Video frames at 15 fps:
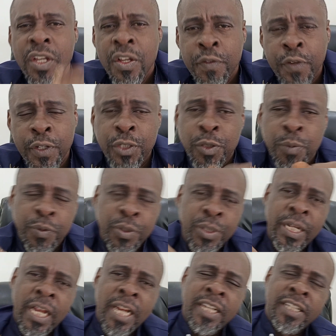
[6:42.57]
For you to build
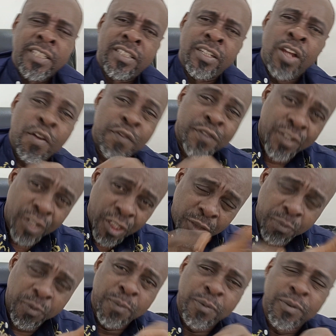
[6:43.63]
a list of
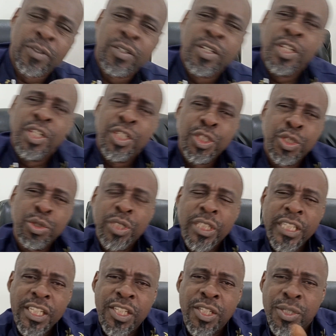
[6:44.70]
such people, you
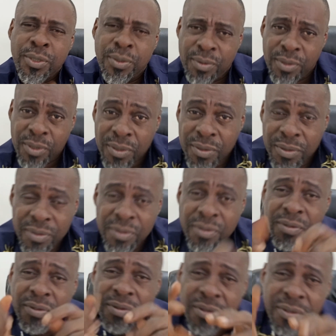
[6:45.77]
need to
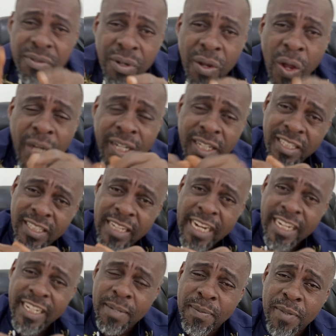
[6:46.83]

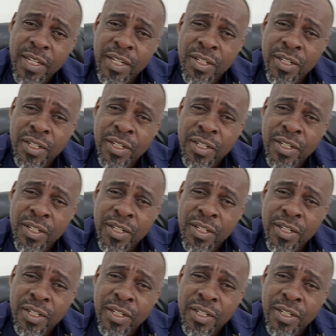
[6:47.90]
understand them.